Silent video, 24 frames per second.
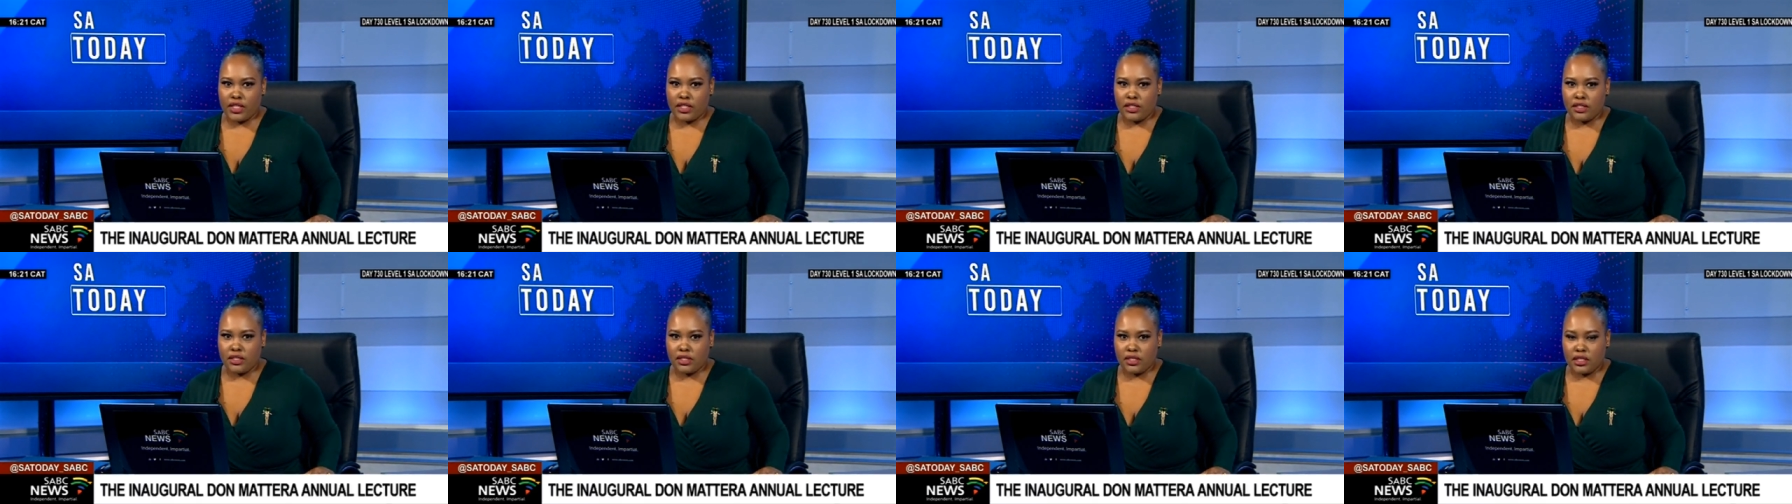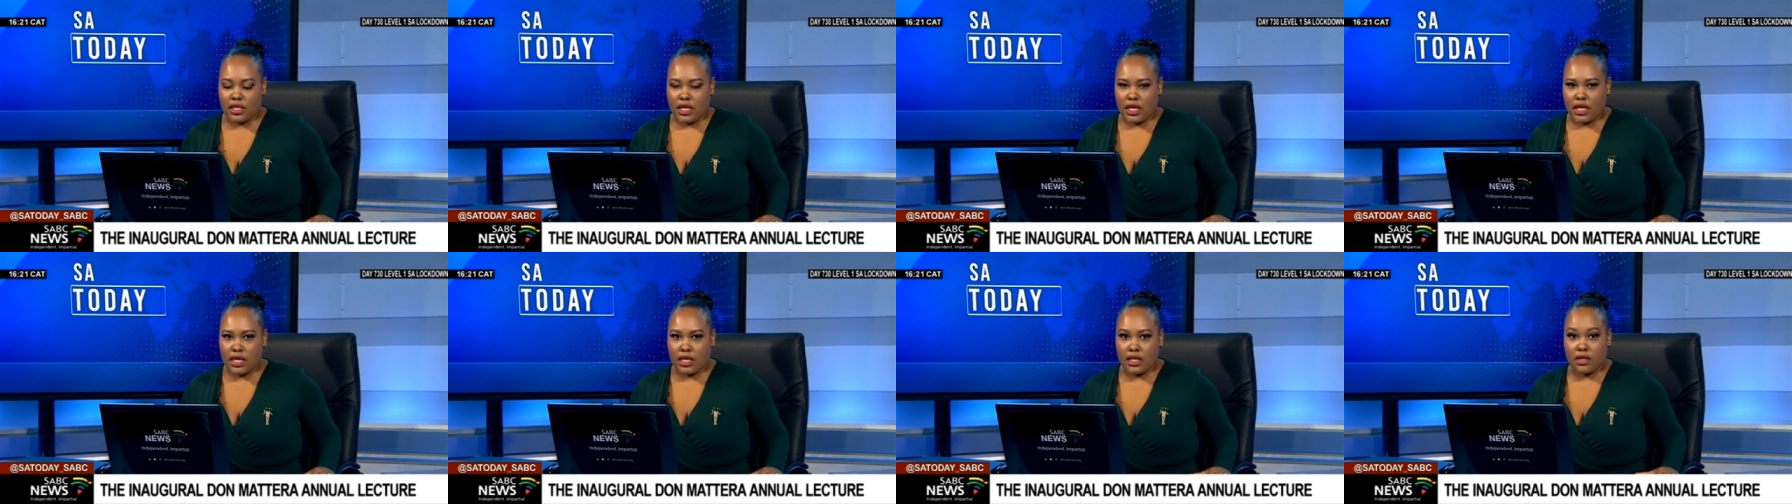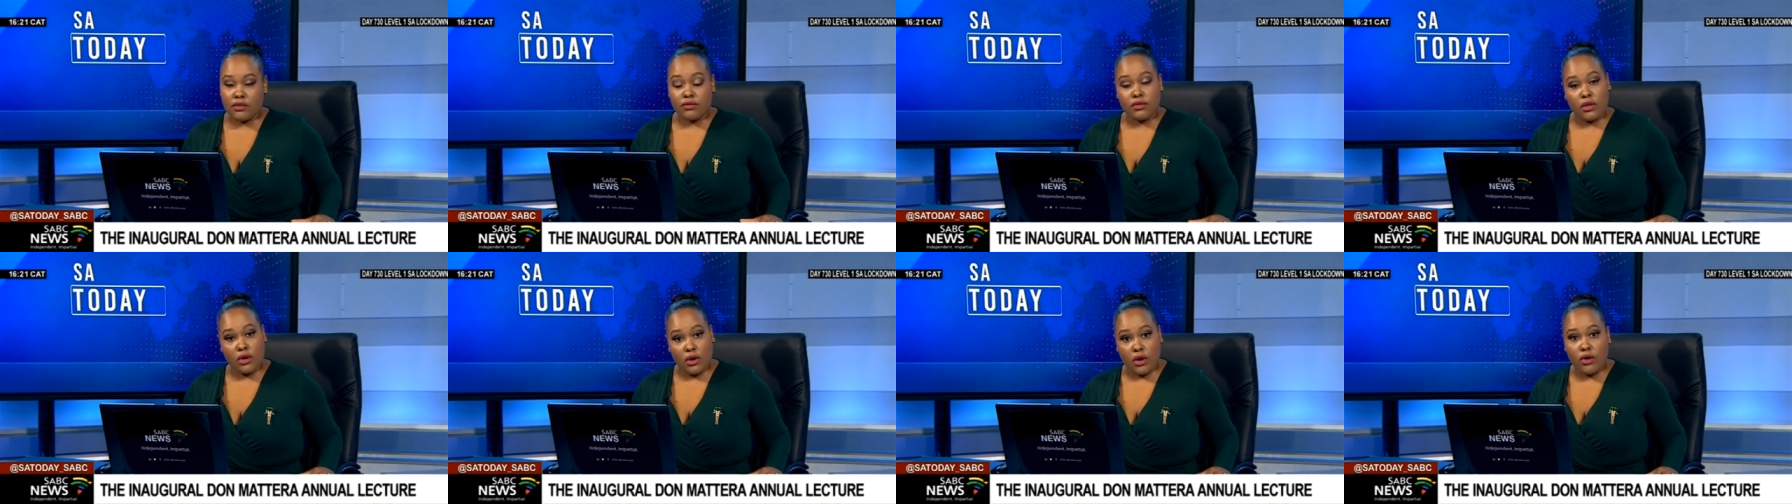his
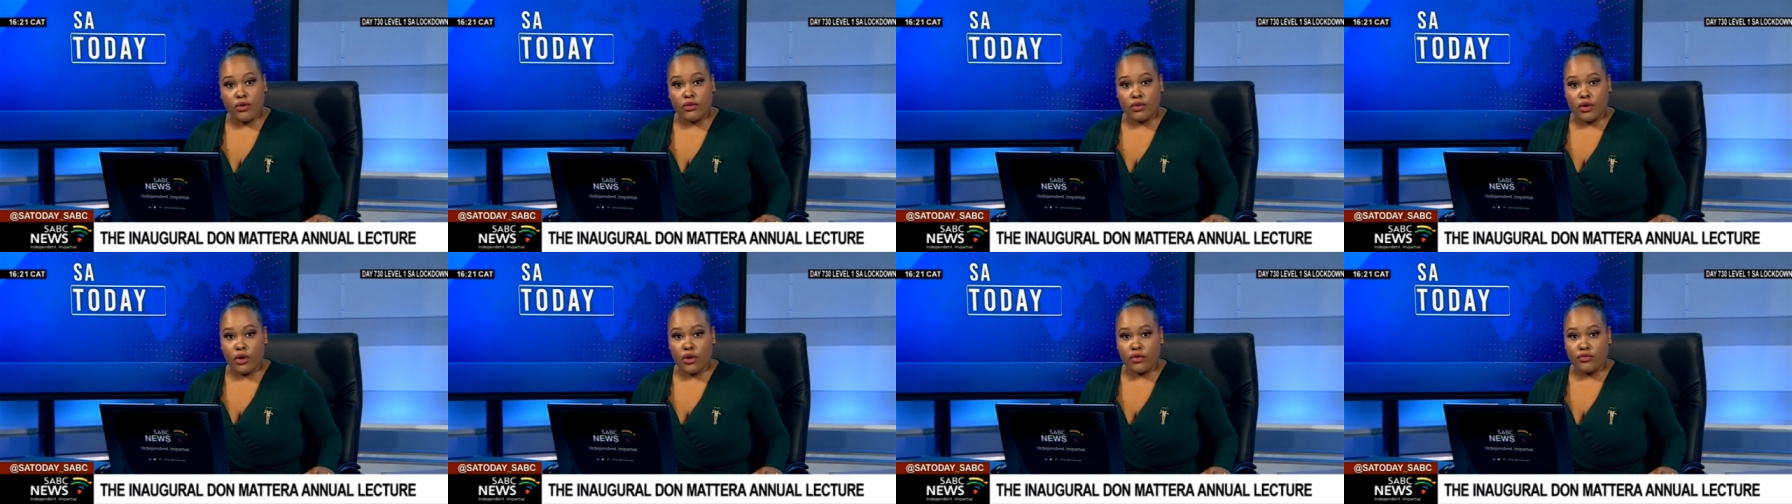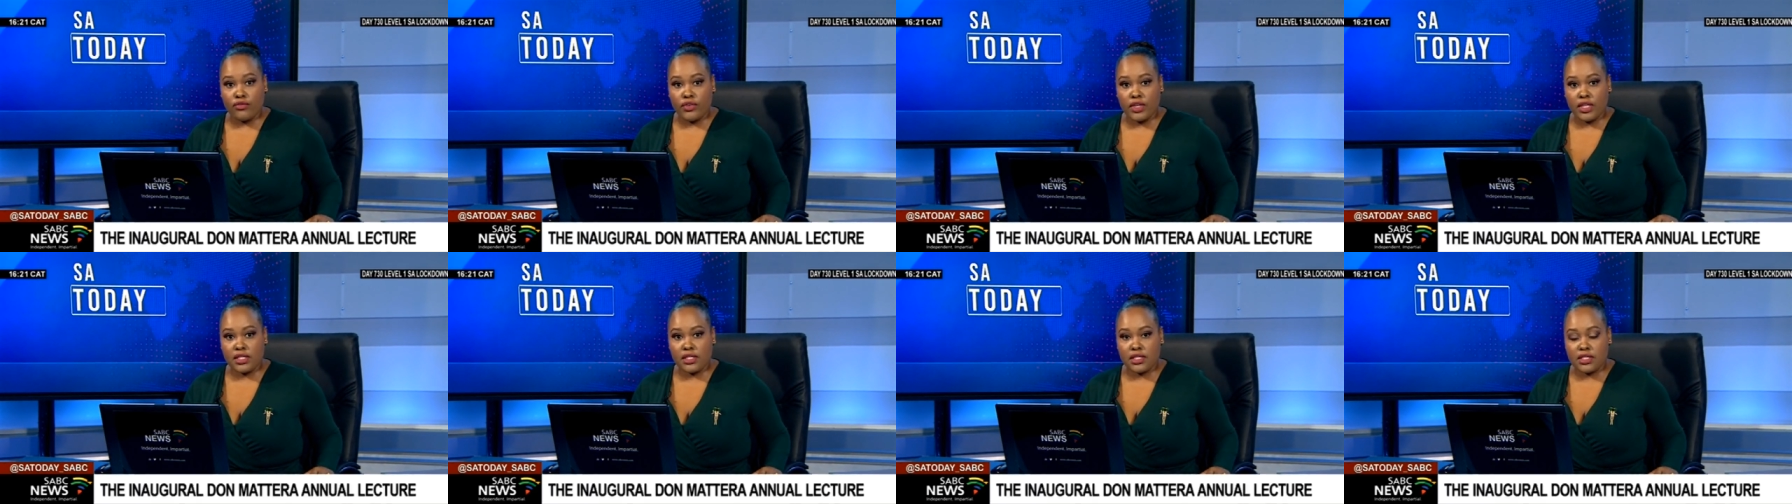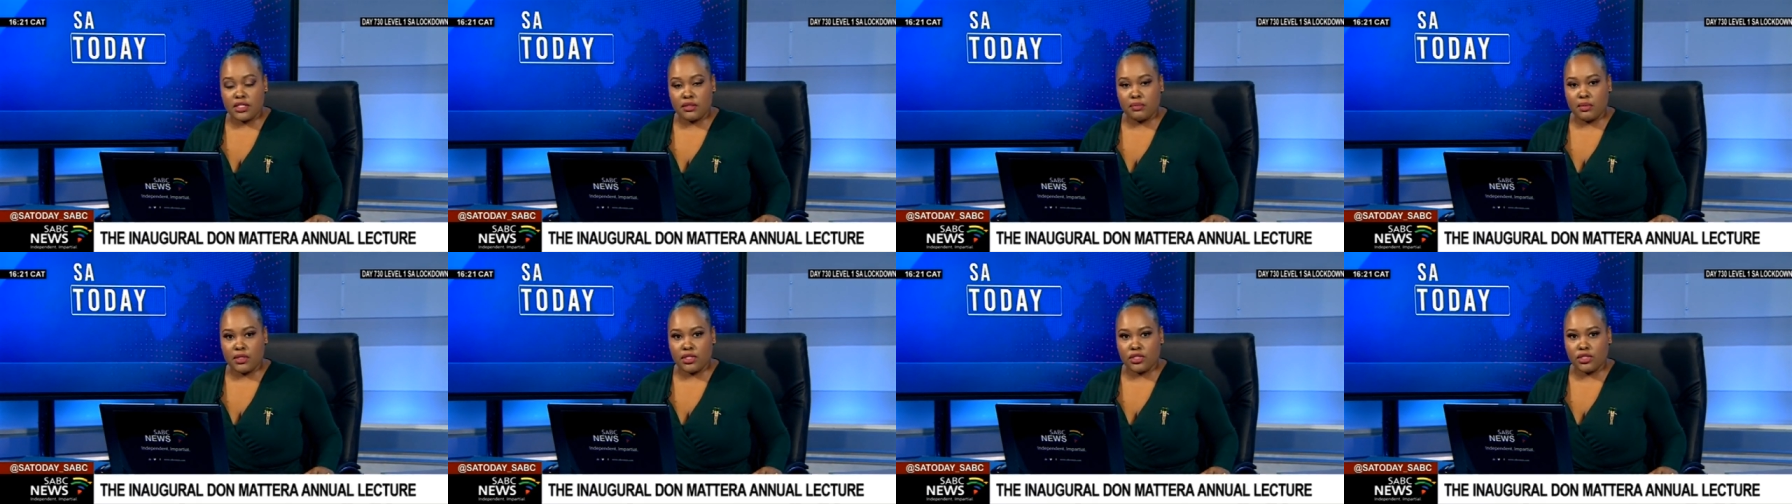
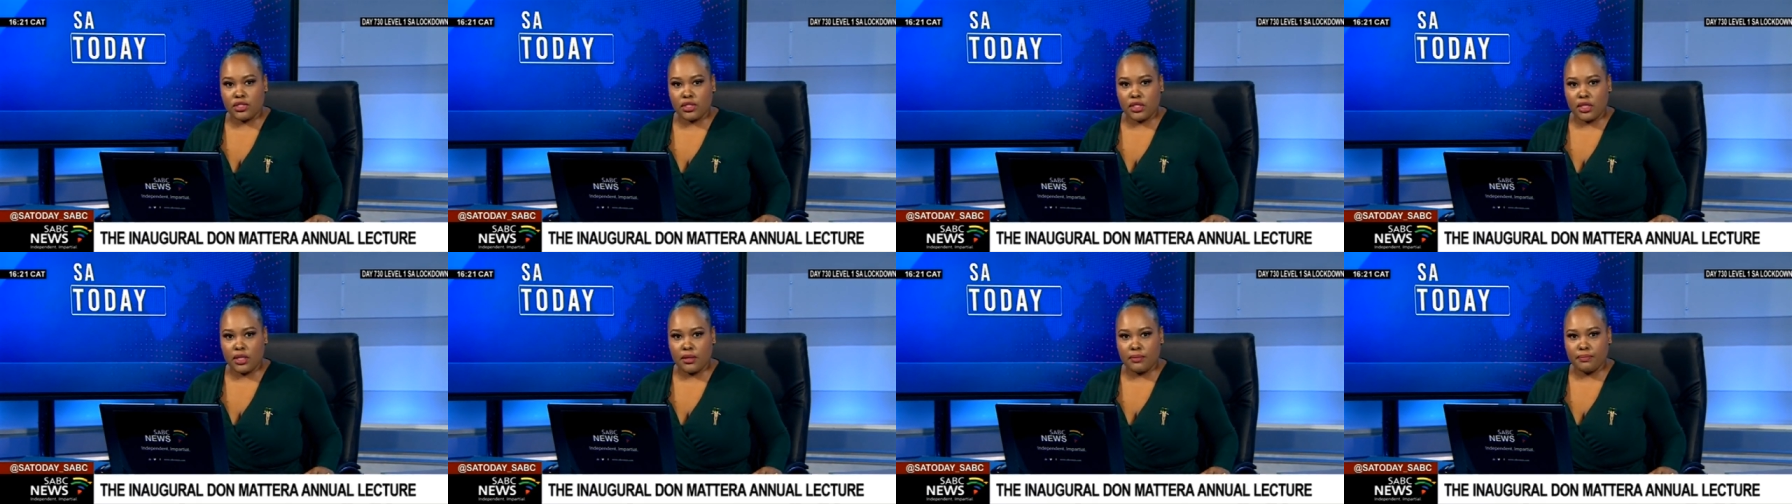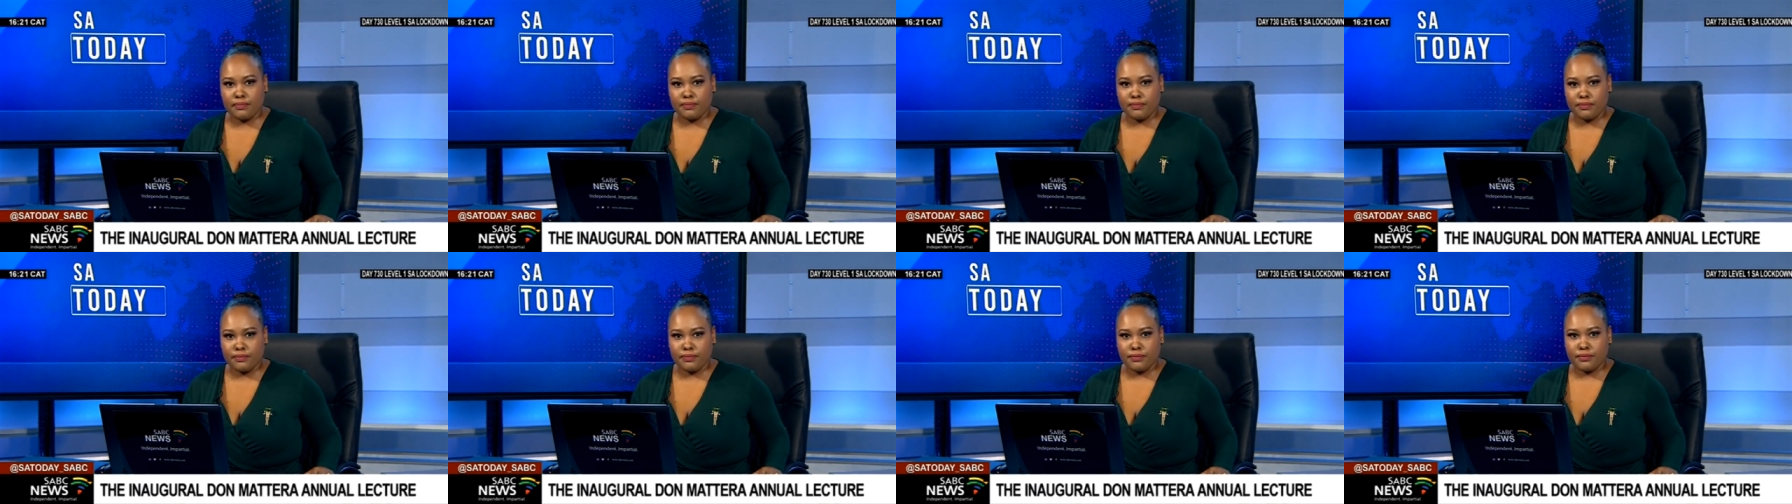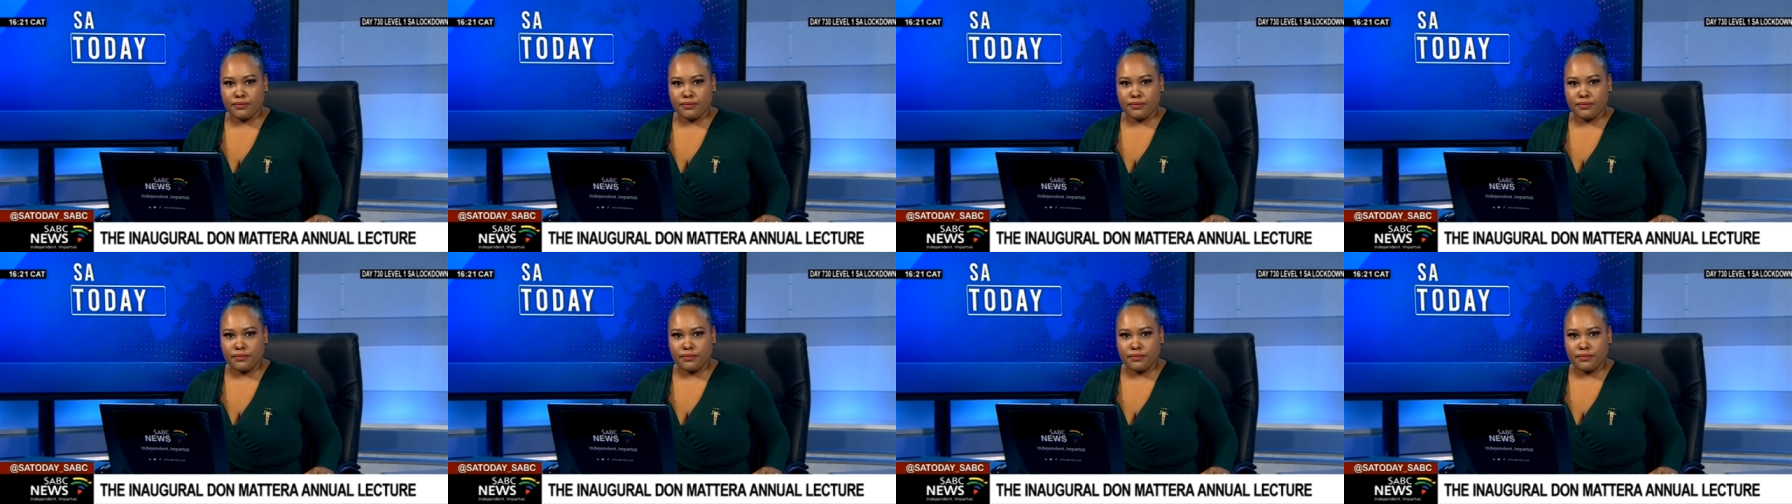speech today.